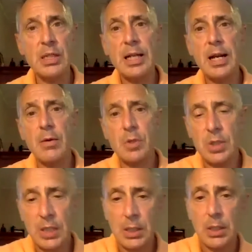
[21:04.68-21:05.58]

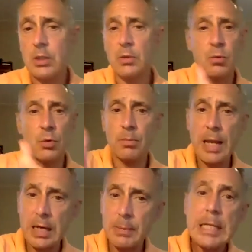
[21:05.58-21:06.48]
Aronstein, and you've all met
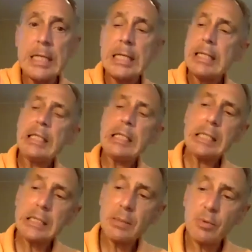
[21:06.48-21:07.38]
him, he says
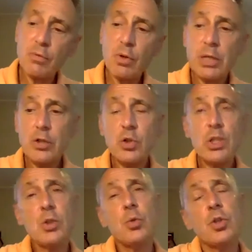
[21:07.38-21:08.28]
something very interesting
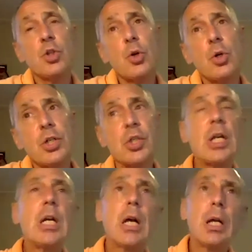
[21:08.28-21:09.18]
too, it's cost.
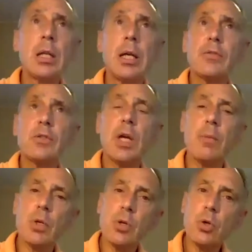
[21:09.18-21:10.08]
A lot of time
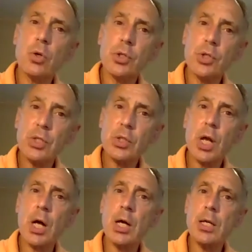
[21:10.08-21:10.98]
the cost that's
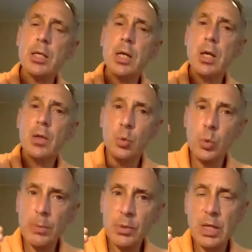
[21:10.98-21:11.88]
on the
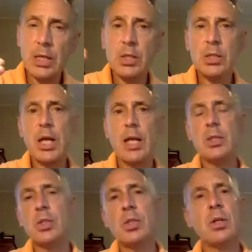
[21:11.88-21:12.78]
website is not
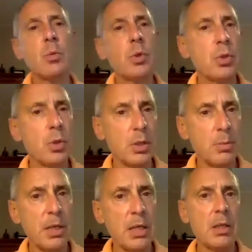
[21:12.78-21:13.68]
necessarily what you're going to
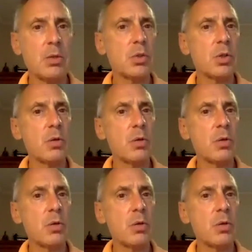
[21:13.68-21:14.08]
pay. There's